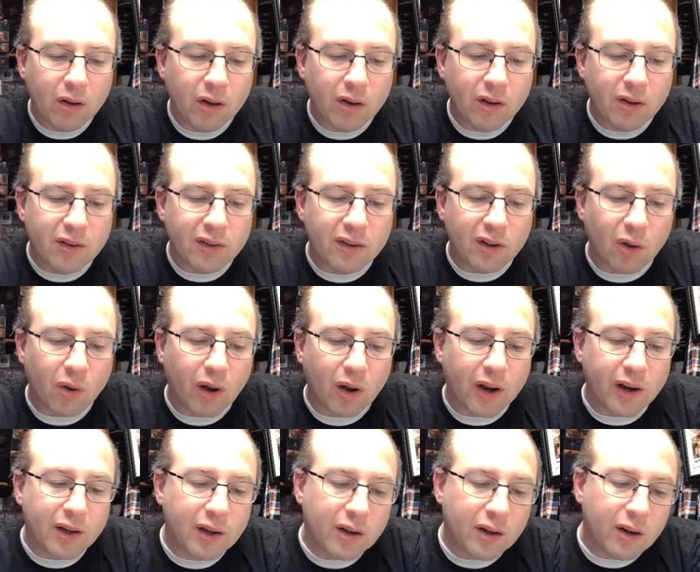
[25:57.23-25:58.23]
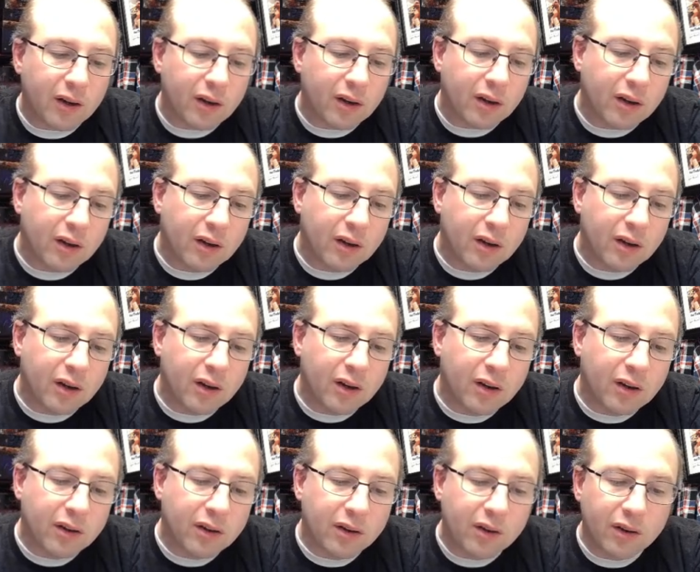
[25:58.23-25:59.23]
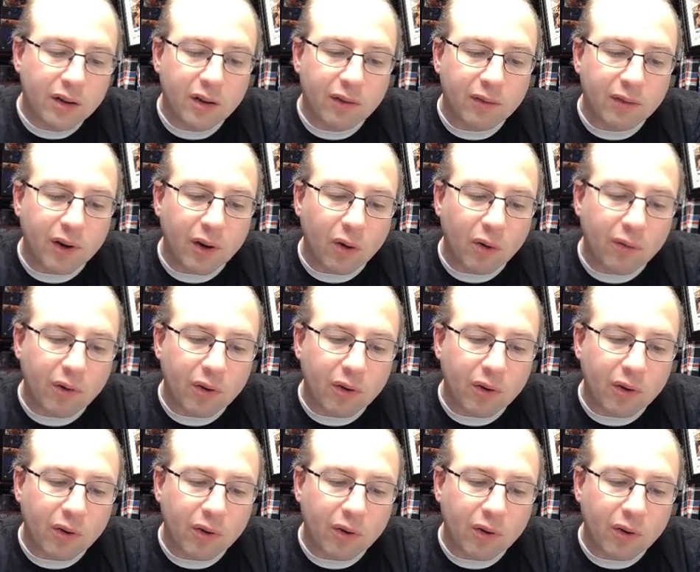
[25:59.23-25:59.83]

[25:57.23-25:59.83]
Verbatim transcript: So I can, if I, over,